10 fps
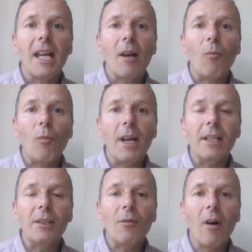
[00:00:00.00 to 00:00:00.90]
when
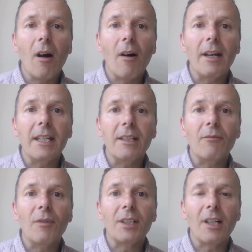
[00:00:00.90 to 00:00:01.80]
you are in
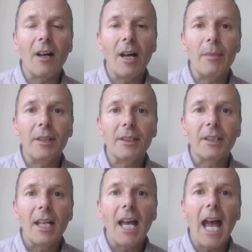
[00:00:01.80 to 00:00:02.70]
retirement,
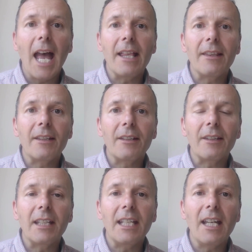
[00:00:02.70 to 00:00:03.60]
and that
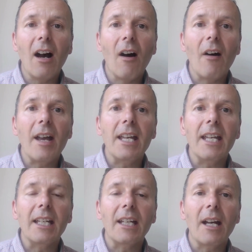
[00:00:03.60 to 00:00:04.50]
the high
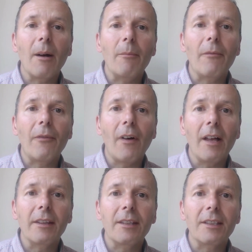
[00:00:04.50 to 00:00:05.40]
income
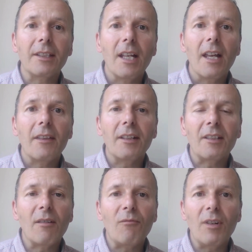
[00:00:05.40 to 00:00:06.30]
funds that
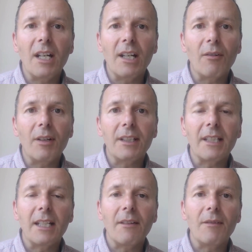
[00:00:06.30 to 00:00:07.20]
don't really increase their
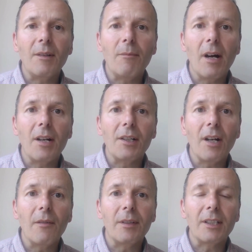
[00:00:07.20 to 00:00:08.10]
dividend much
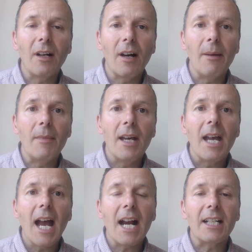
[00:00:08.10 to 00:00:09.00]
over time
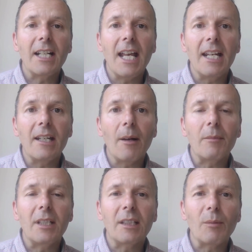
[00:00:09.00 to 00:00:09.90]
actually end up
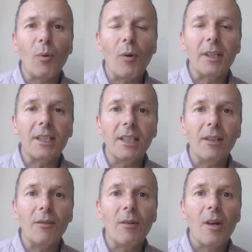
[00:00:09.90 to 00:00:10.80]
disappointing
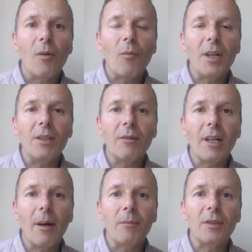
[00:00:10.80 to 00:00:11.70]
you when you
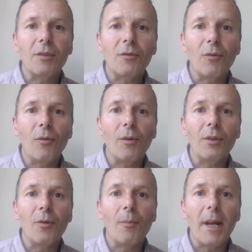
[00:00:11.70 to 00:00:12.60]
come to draw
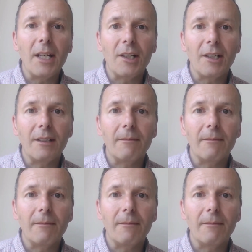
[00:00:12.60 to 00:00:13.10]
your pension.